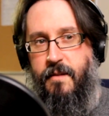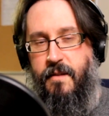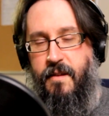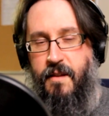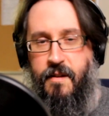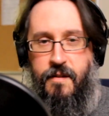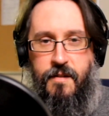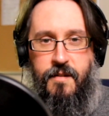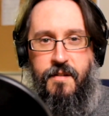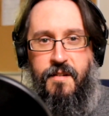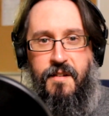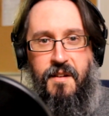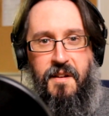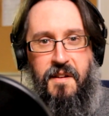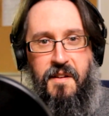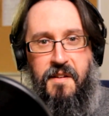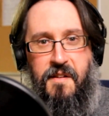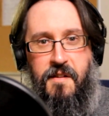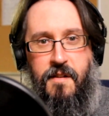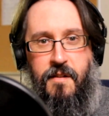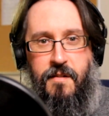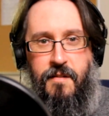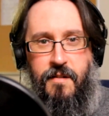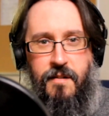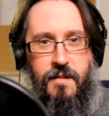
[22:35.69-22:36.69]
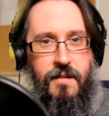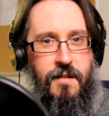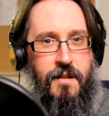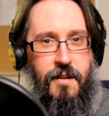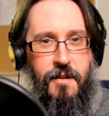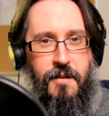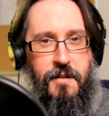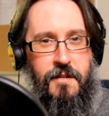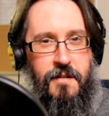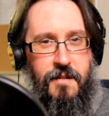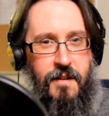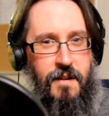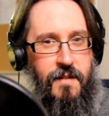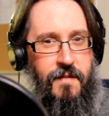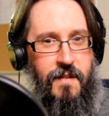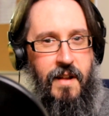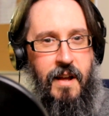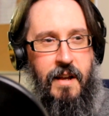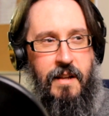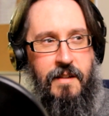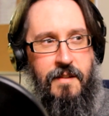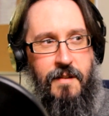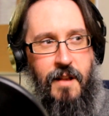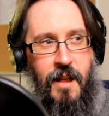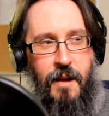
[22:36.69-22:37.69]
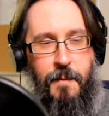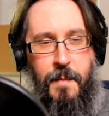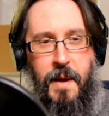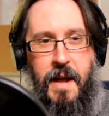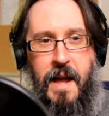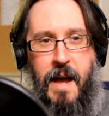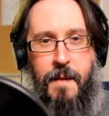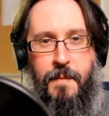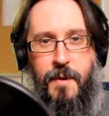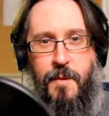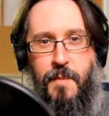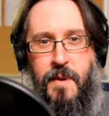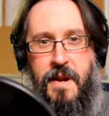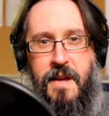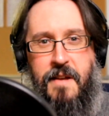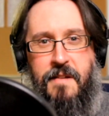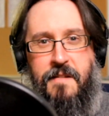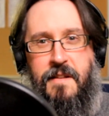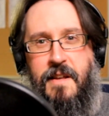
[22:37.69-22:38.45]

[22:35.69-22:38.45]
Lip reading: It's kind of good. It's kind of like my happy place